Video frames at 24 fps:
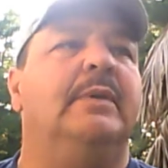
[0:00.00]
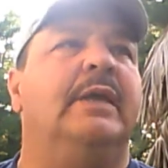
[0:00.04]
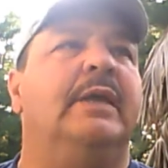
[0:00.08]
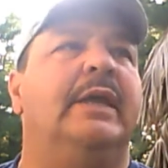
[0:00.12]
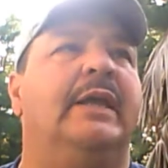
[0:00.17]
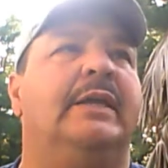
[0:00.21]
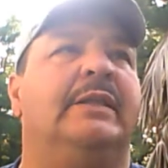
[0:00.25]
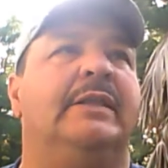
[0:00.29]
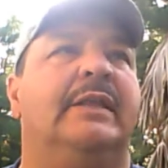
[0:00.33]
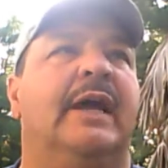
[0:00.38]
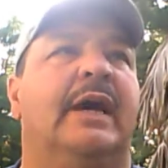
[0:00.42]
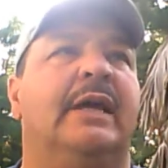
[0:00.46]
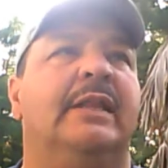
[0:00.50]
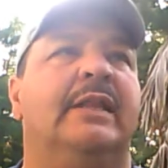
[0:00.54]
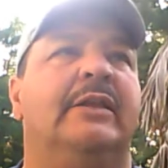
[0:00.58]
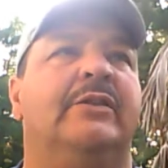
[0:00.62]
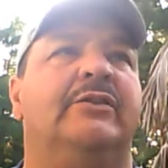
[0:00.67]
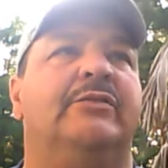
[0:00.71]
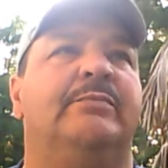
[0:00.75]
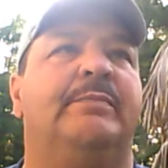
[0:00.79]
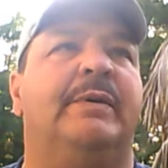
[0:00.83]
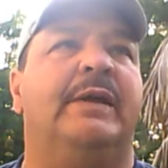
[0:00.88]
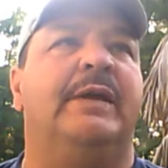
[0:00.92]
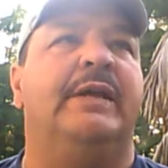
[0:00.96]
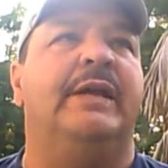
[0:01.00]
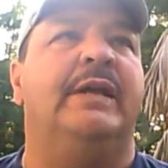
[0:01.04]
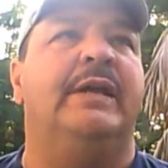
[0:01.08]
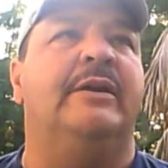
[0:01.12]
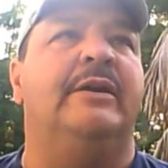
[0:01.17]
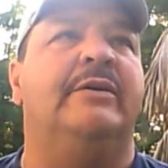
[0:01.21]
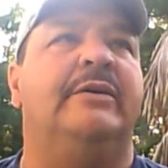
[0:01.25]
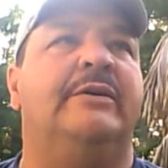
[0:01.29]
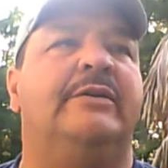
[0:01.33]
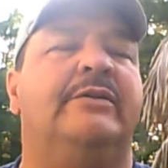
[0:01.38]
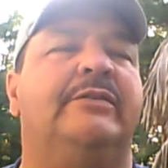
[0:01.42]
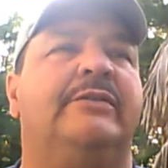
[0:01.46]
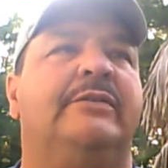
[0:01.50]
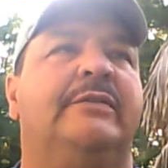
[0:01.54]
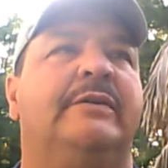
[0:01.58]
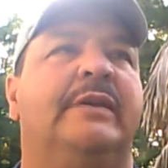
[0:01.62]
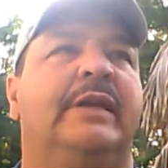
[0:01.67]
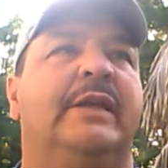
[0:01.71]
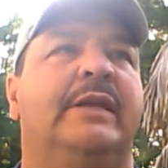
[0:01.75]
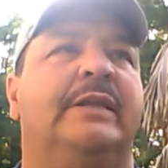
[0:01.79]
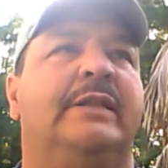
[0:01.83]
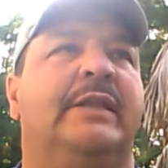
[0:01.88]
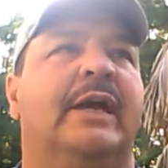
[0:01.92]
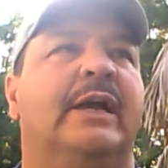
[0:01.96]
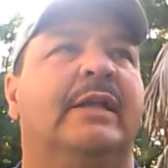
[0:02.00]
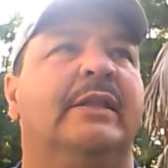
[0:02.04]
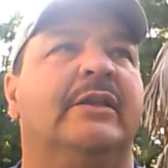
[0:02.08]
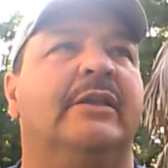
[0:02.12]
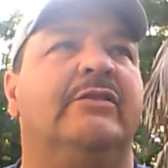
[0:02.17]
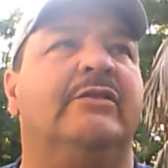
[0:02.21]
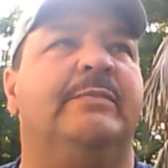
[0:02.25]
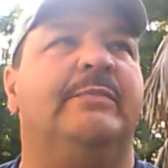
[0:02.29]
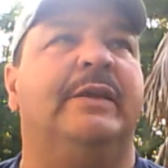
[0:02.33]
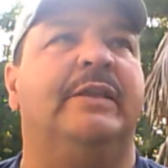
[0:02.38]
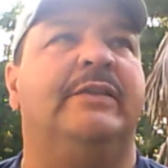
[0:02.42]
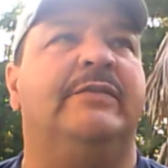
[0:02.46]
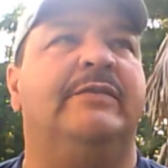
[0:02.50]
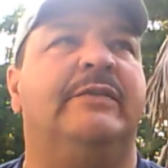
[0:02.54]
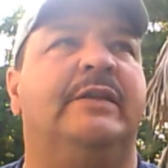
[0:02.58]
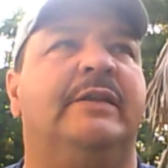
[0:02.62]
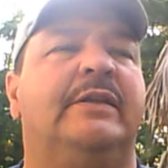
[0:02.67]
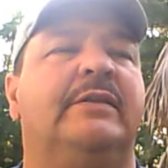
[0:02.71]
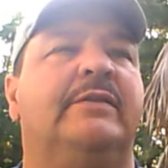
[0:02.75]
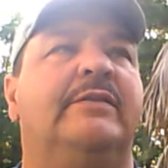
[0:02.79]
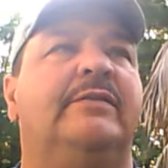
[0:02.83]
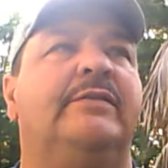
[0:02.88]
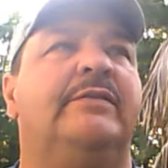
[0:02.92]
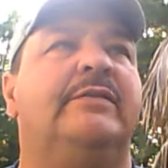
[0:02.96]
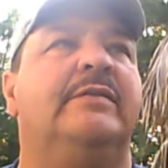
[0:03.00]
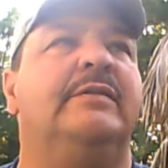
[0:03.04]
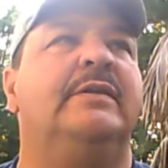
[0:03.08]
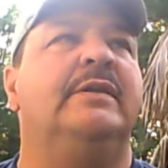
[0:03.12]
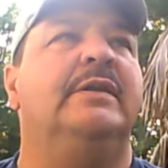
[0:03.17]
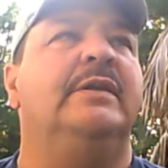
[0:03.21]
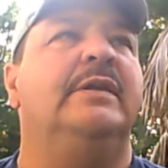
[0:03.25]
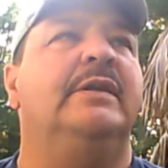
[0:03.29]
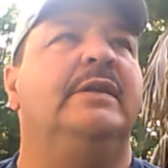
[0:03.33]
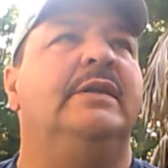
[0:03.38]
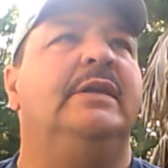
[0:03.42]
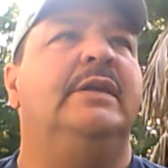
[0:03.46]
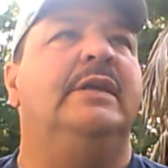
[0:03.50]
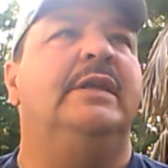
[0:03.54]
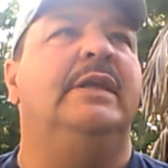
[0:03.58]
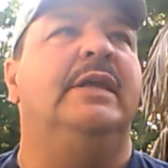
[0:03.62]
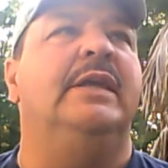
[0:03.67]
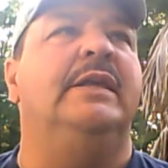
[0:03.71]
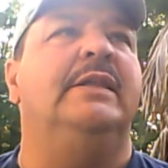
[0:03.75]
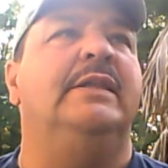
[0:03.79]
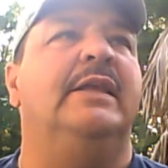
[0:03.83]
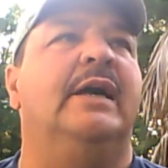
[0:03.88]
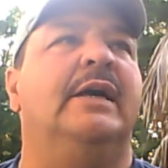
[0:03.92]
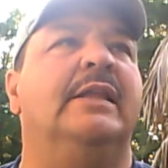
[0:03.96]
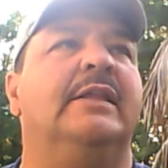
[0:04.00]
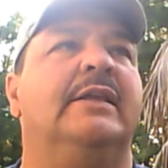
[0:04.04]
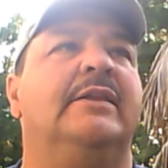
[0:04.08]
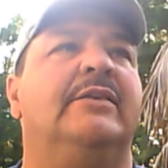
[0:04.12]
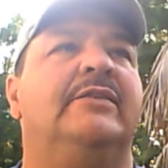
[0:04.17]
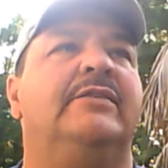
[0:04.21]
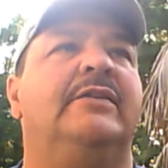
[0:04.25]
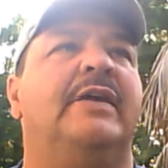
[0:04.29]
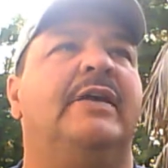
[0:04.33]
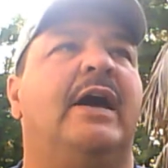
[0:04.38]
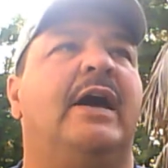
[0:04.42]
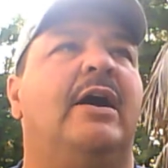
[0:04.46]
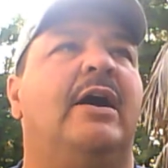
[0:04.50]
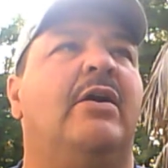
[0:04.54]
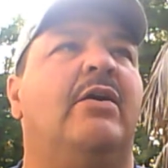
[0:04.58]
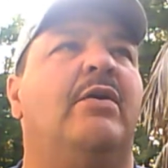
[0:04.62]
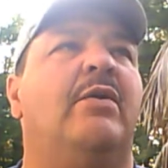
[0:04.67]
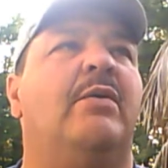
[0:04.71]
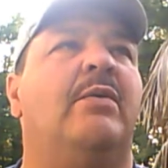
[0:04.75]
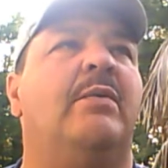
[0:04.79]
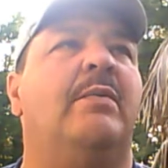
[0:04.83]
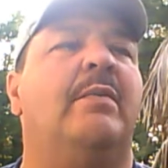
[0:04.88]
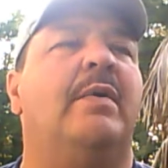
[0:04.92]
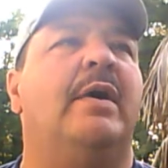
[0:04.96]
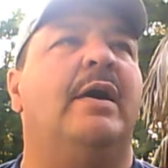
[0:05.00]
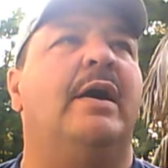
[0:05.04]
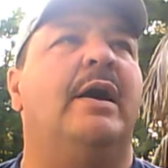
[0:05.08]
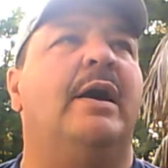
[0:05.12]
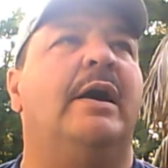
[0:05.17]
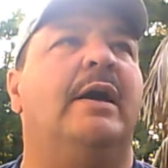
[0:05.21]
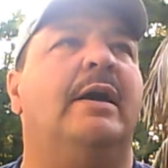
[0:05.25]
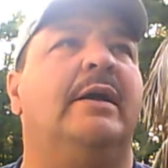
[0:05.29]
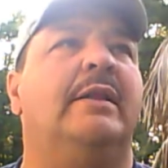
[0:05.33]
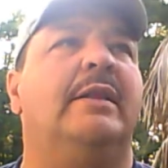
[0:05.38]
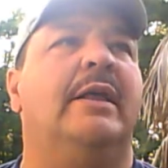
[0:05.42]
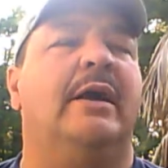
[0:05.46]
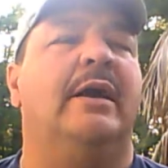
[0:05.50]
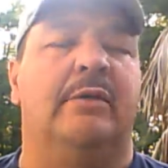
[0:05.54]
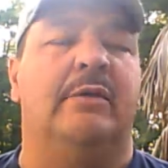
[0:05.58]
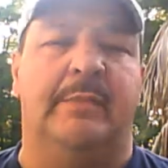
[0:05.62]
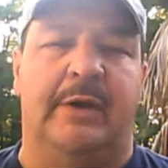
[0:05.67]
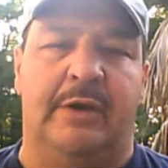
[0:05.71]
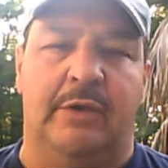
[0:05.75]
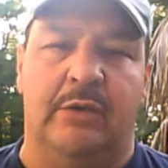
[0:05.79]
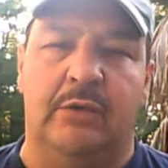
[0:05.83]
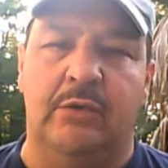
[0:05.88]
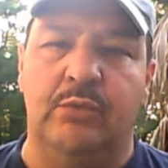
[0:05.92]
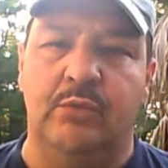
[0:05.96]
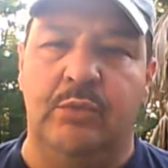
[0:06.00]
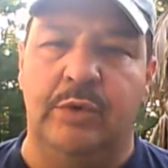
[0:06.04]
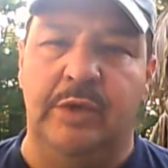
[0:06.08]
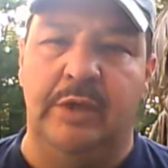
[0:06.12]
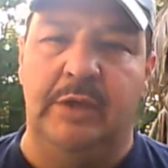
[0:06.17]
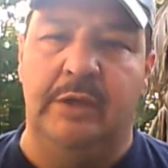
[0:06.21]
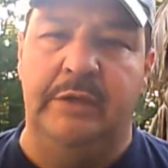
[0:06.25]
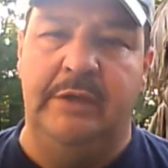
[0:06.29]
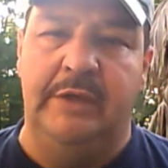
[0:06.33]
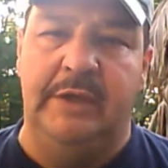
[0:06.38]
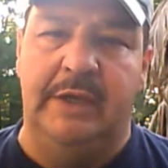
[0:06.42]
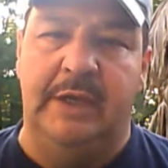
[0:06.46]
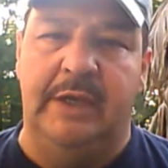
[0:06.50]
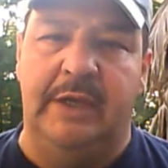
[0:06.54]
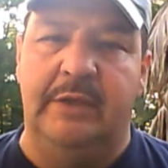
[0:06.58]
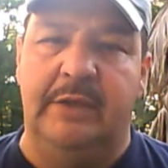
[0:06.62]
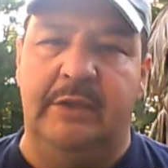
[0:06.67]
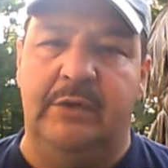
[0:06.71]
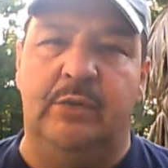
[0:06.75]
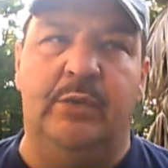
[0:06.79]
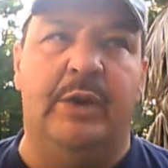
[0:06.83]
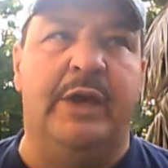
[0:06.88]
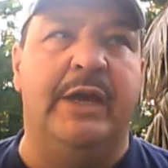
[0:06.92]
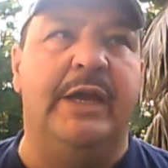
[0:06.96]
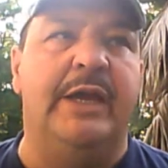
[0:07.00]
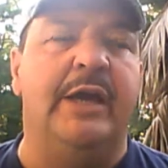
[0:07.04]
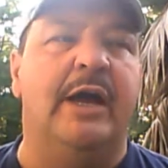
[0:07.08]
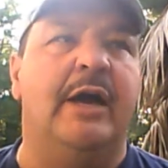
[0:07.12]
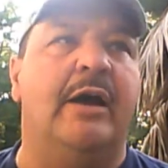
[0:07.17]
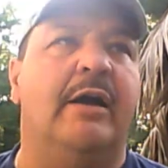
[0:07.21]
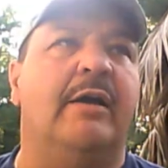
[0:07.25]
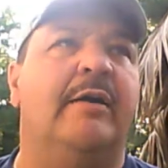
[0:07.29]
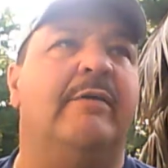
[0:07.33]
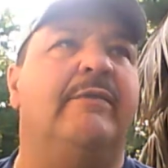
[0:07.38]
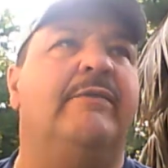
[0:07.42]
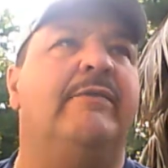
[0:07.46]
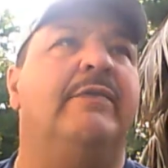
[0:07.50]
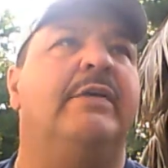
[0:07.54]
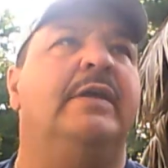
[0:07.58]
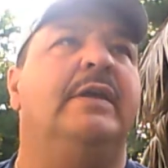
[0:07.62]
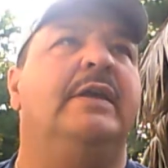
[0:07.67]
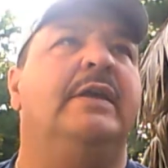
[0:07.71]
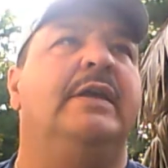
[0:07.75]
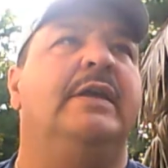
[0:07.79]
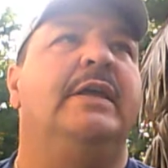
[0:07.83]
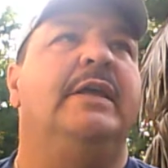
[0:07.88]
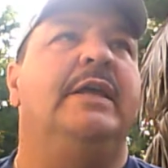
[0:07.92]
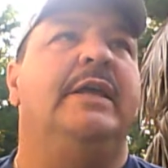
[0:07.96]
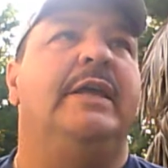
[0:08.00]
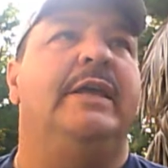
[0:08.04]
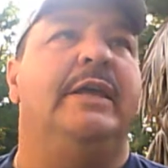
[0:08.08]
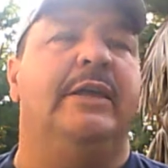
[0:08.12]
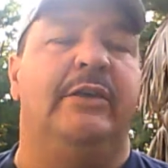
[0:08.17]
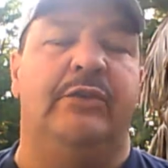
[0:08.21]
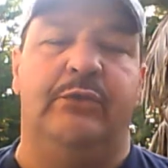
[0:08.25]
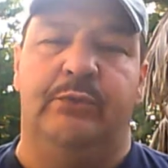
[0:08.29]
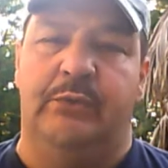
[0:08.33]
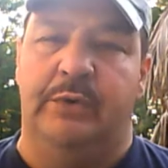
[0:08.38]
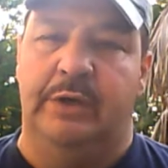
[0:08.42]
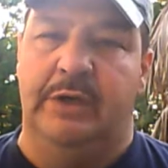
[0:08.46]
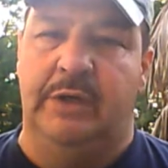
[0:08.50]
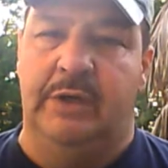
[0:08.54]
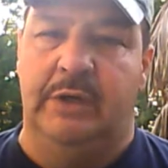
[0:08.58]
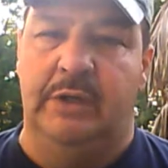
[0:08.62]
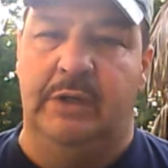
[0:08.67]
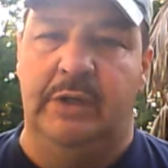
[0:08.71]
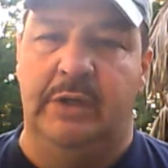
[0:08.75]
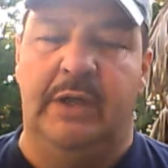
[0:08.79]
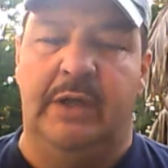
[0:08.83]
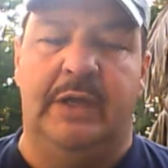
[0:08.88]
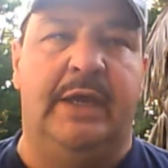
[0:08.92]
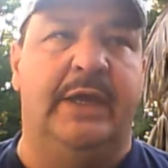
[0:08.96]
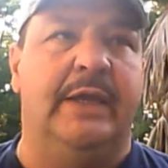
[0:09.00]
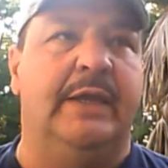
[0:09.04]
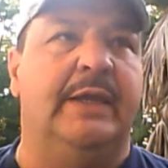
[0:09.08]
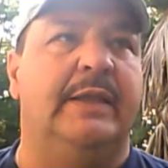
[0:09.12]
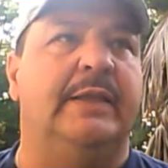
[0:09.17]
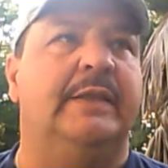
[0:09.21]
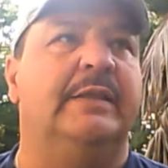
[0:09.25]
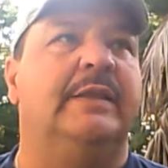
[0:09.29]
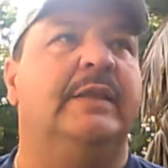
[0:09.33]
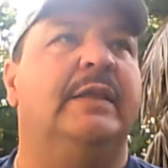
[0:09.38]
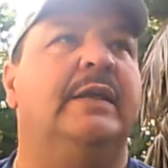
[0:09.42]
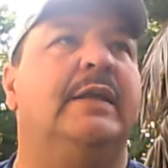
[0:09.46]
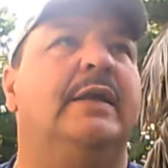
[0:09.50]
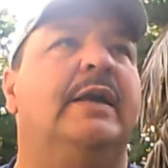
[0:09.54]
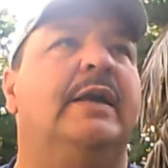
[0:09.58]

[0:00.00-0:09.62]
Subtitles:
Acknowledge my errors. Acknowledge my sins. Acknowledge how I allowed my own will to get in the way of His will and